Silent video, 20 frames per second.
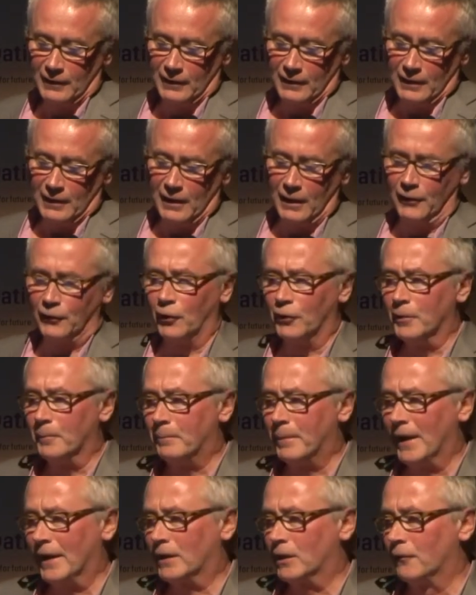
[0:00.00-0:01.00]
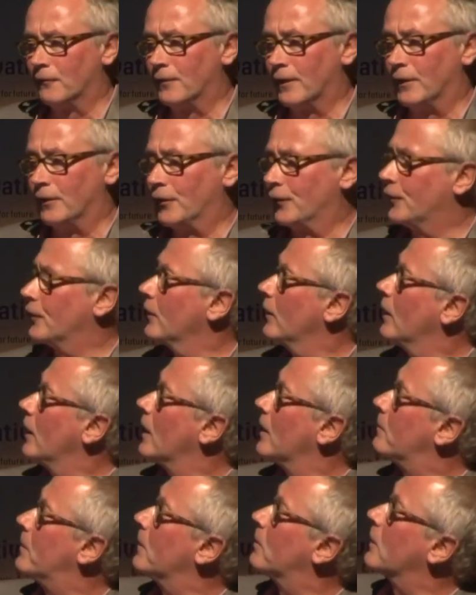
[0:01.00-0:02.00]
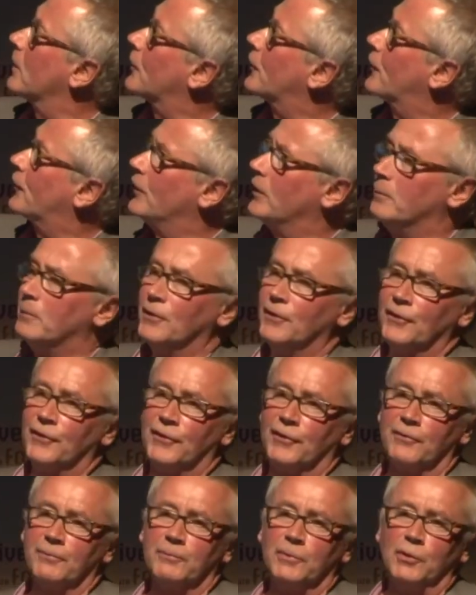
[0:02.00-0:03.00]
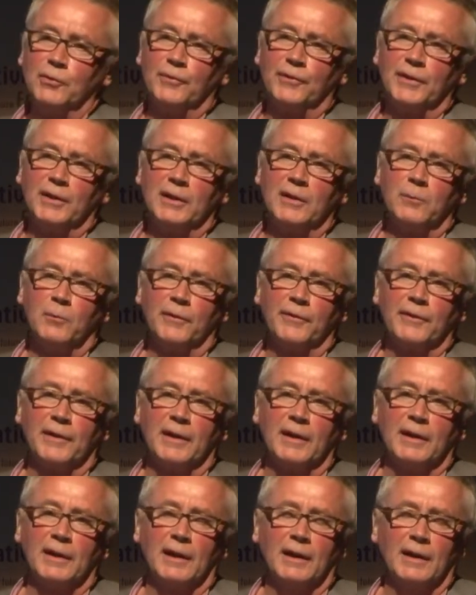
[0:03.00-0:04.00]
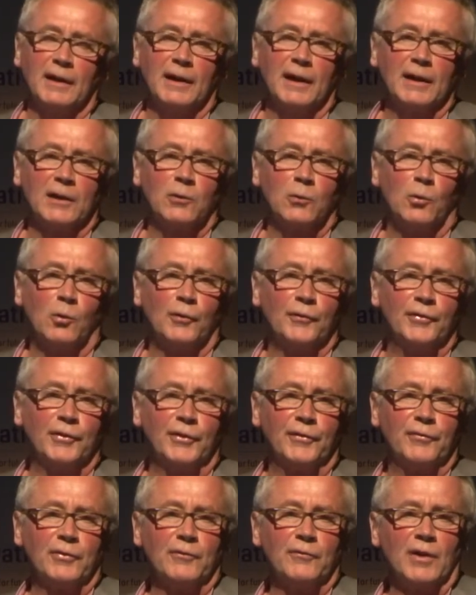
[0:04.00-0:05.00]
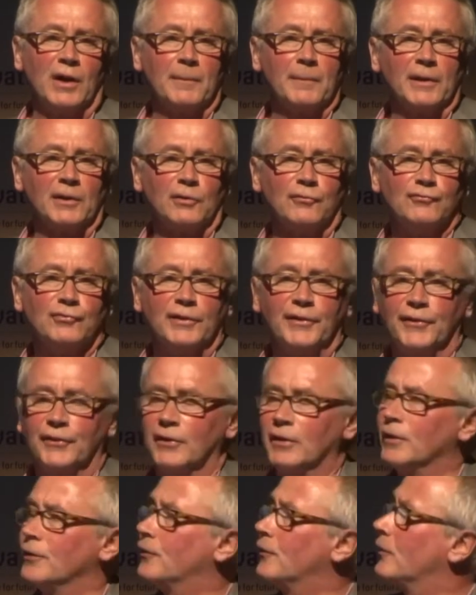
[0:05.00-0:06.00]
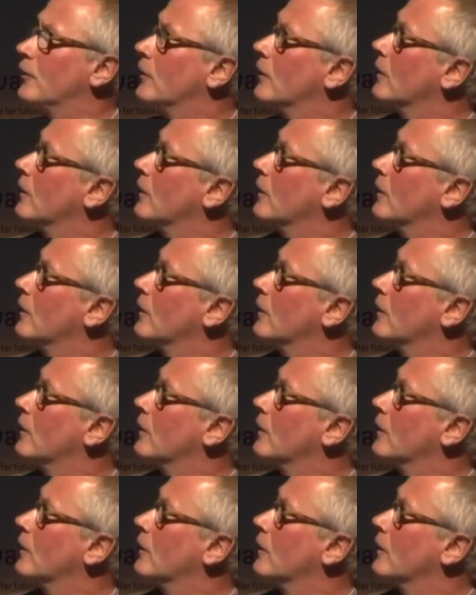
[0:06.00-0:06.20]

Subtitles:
And on the back of this, people like Siemens have moved in with their headquarters for environmental research.